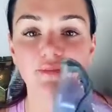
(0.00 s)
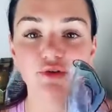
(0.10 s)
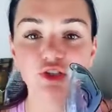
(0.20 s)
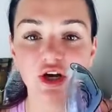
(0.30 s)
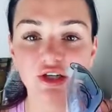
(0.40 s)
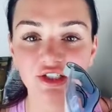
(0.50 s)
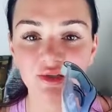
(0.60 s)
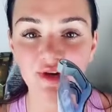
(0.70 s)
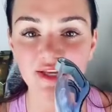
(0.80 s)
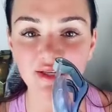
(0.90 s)
You charge
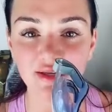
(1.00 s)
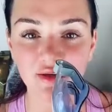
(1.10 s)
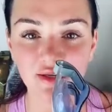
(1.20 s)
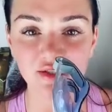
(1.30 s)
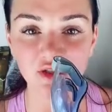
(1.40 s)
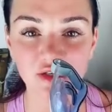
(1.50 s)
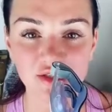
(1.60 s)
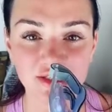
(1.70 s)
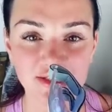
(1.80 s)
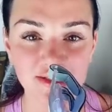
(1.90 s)
it right here. It
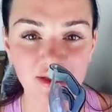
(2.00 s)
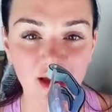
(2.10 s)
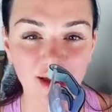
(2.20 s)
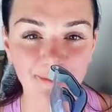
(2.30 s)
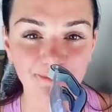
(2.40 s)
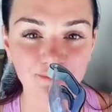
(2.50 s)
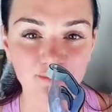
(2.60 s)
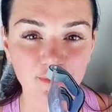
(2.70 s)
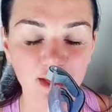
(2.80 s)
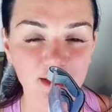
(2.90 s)
charges
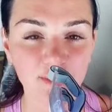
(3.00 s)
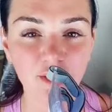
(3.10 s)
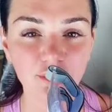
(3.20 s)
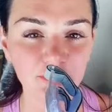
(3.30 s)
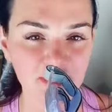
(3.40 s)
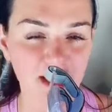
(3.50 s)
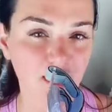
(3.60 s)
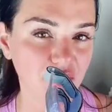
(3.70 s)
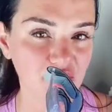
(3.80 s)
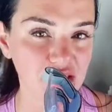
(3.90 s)
in about 3
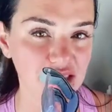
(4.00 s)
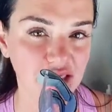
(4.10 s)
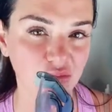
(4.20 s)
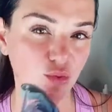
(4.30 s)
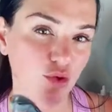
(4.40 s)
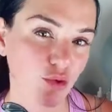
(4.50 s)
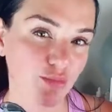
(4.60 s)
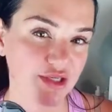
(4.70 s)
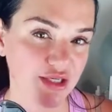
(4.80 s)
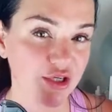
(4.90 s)
hours, and it
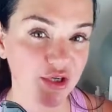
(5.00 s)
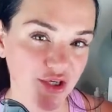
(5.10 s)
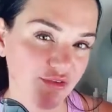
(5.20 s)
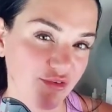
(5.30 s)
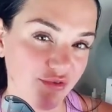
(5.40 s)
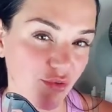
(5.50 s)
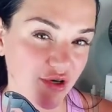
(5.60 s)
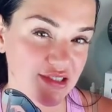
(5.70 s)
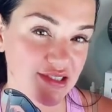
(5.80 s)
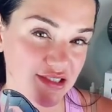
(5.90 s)
will be good for
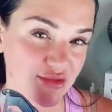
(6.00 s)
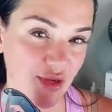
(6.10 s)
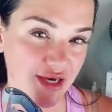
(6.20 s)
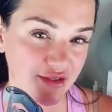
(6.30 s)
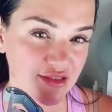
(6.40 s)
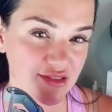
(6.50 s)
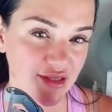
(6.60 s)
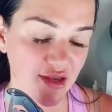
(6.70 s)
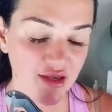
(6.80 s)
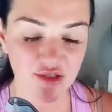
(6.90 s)
4 to 6
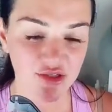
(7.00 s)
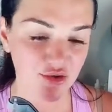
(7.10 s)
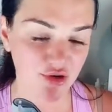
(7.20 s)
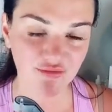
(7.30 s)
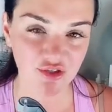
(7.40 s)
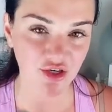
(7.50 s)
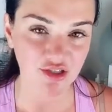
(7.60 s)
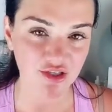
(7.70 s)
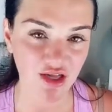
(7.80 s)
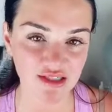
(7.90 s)
wears, so you don't have to
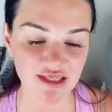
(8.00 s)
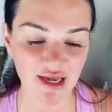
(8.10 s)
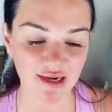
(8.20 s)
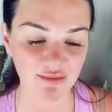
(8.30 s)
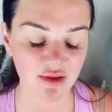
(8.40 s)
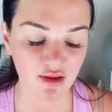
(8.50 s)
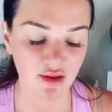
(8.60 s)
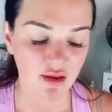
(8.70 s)
charge it all the time.